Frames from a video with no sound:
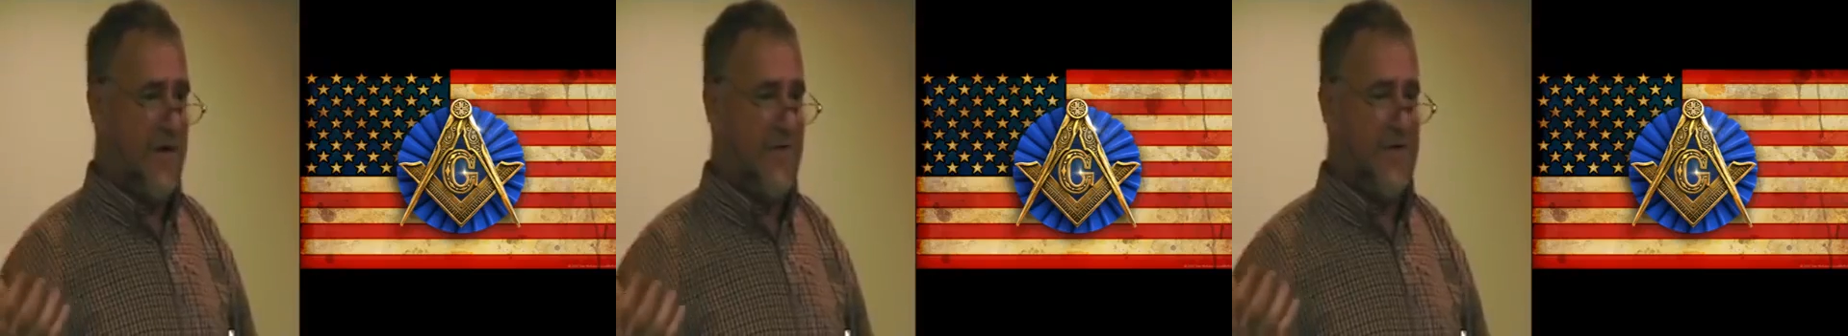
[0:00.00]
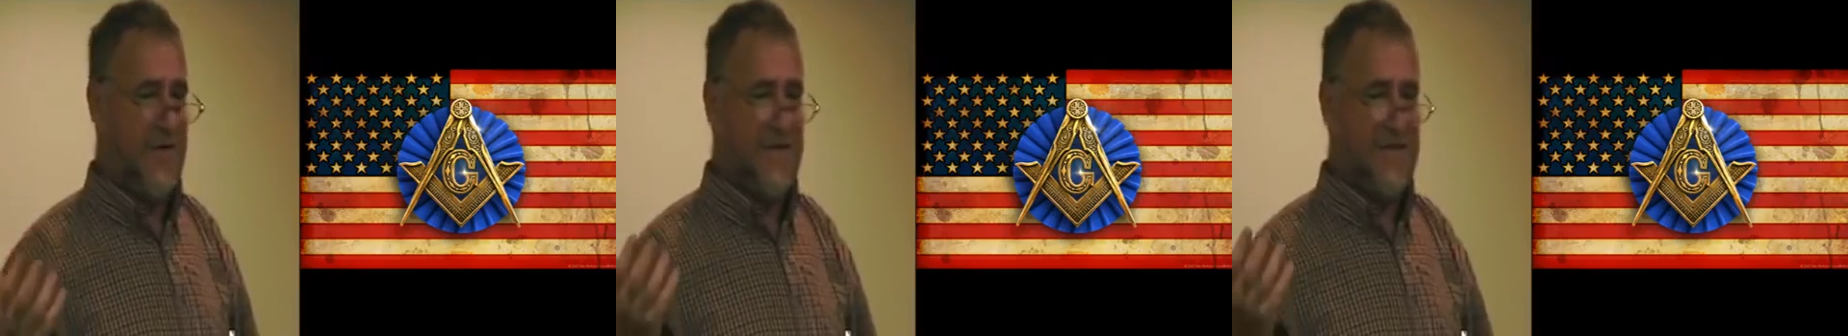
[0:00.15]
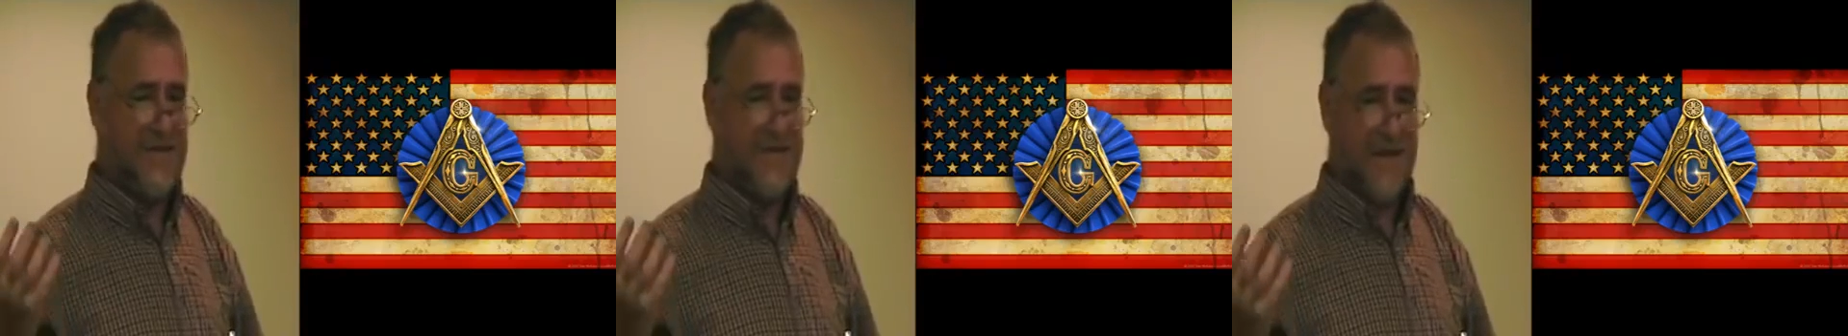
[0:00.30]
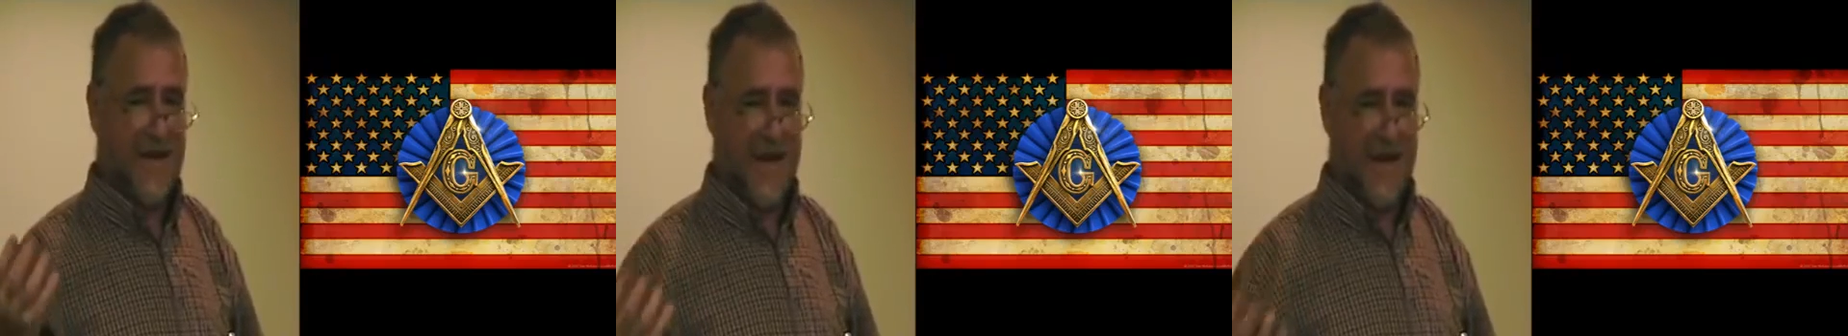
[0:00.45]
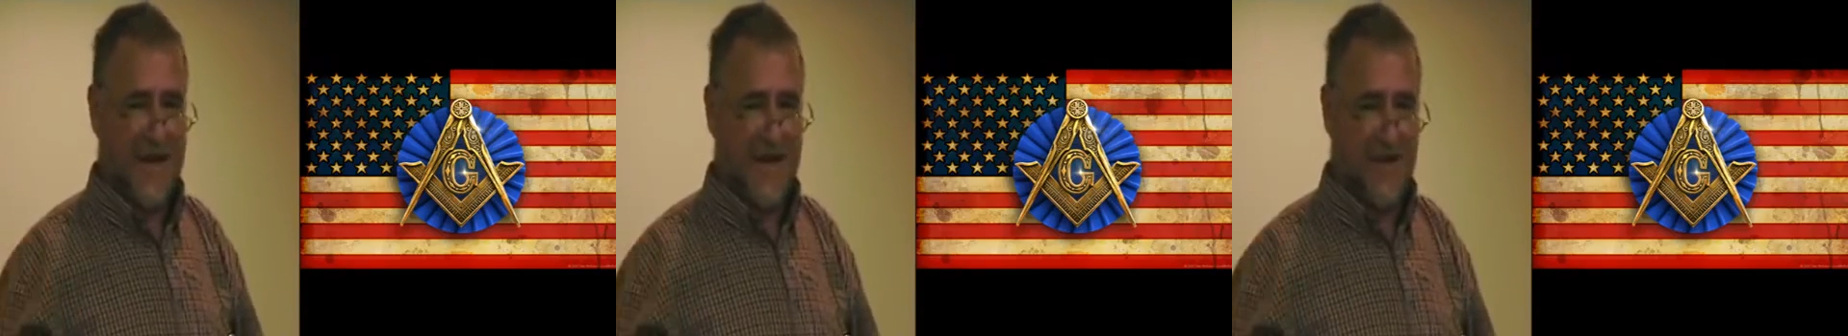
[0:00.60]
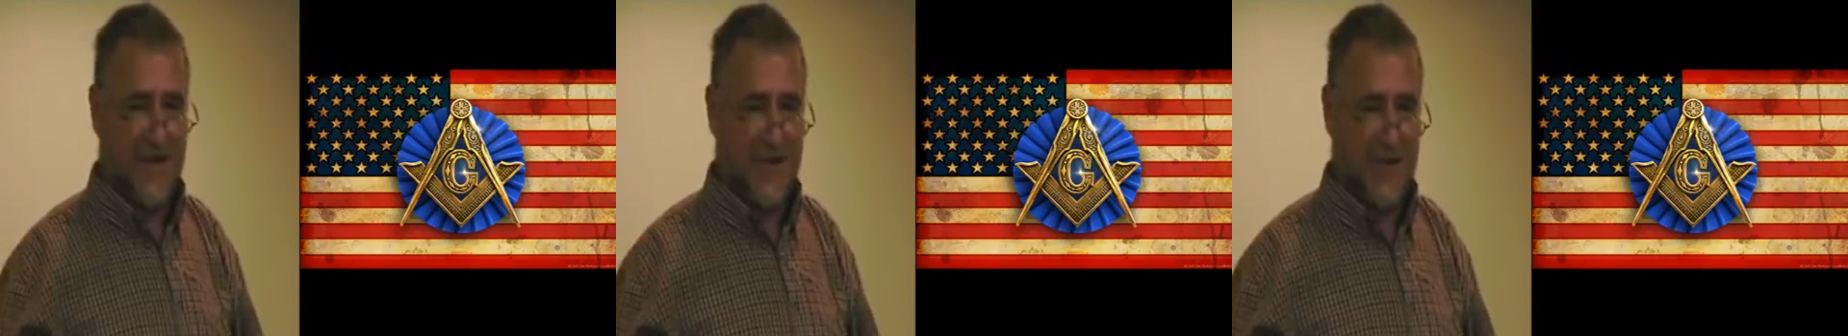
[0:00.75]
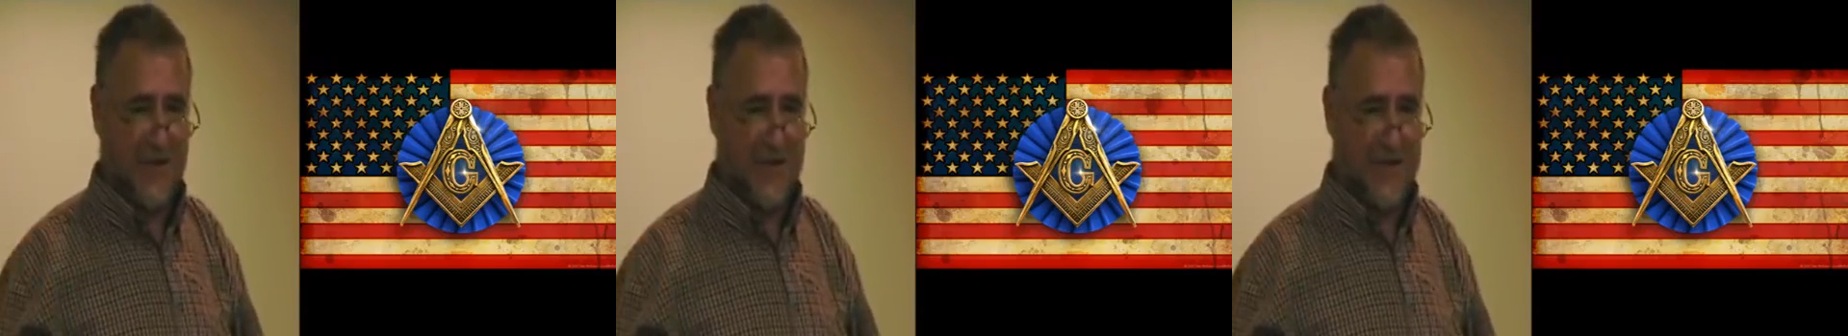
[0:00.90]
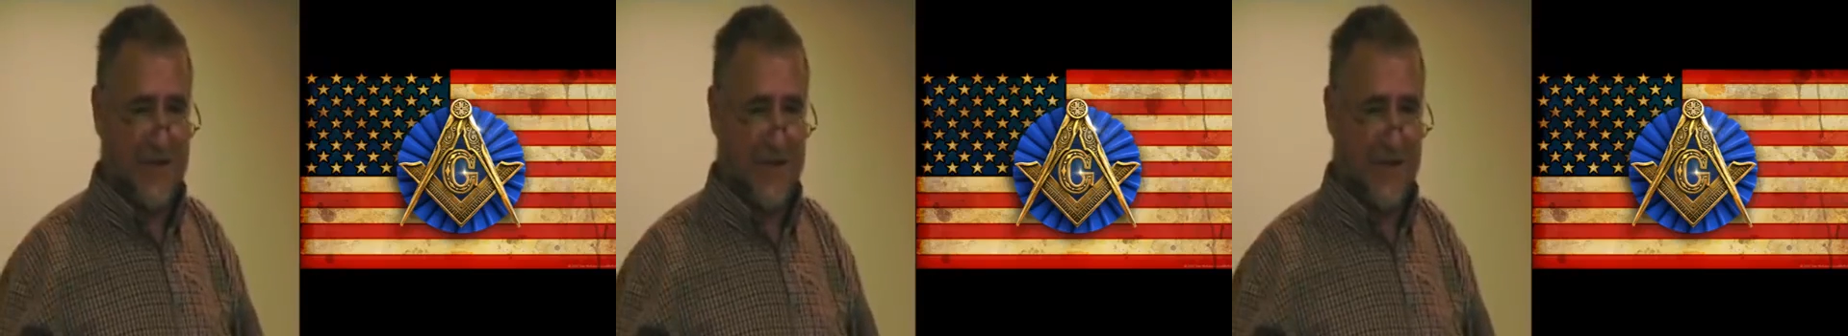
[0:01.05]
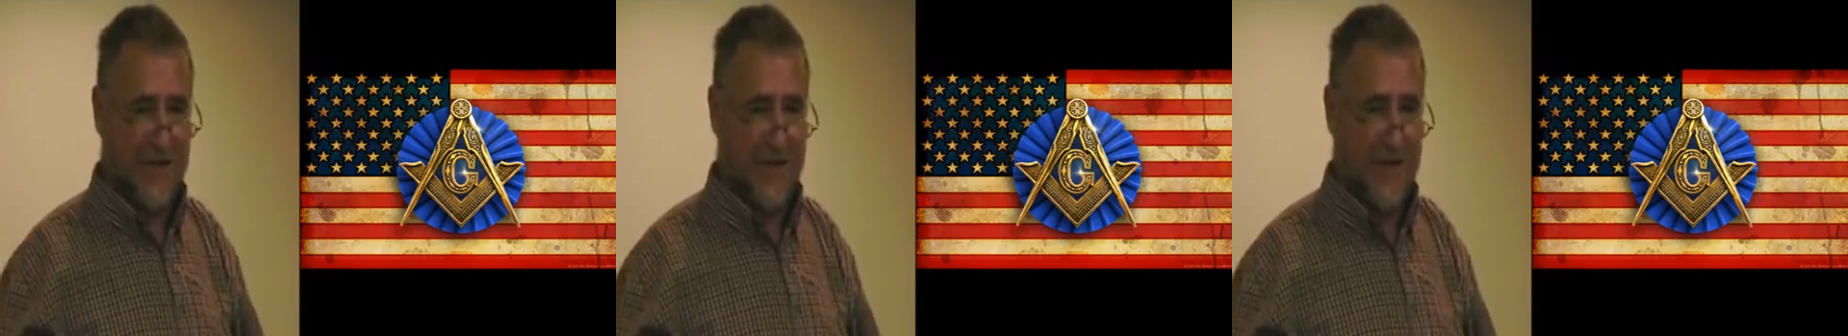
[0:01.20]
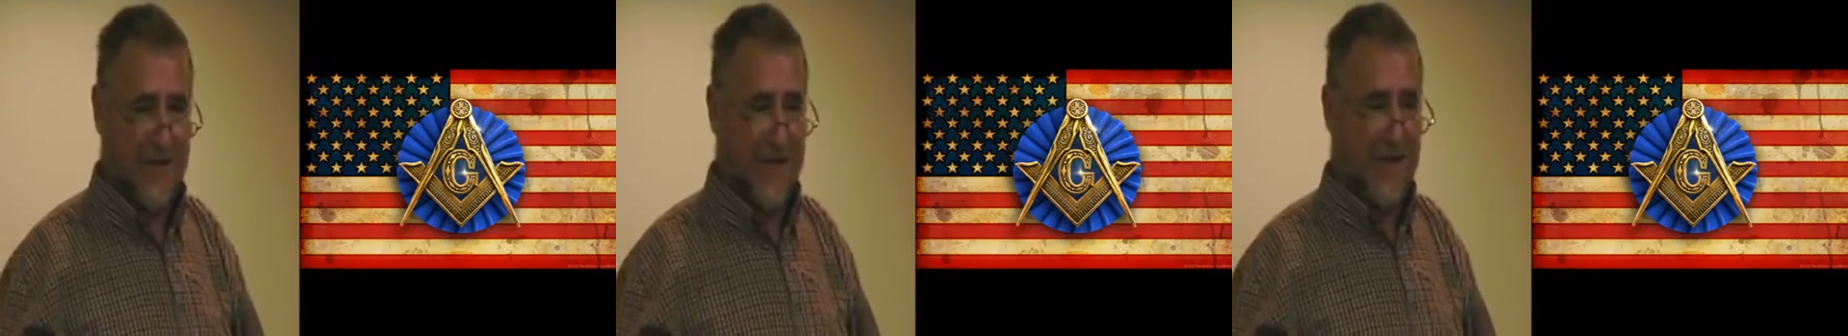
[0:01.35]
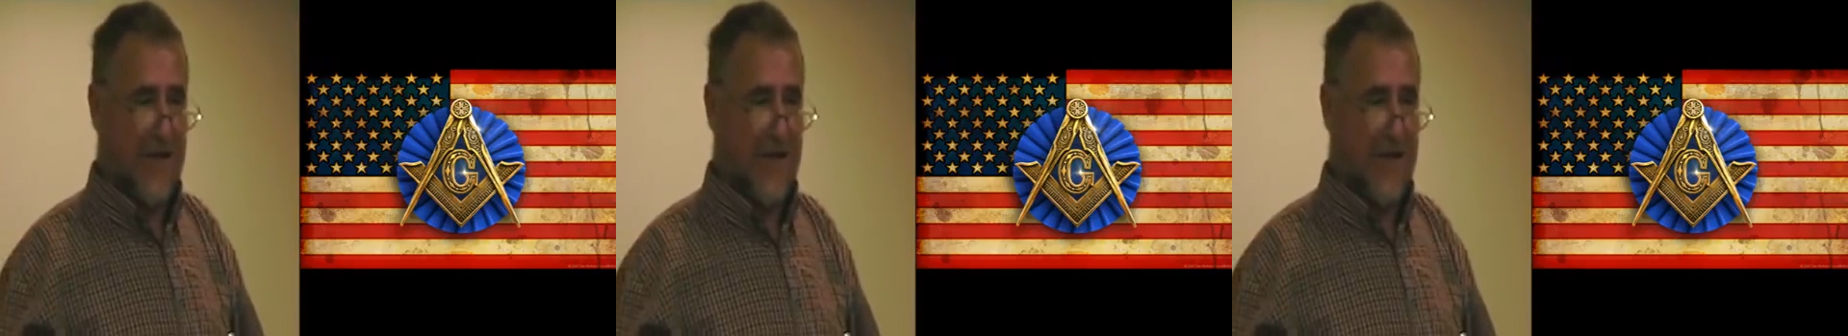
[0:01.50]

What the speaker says: of his agents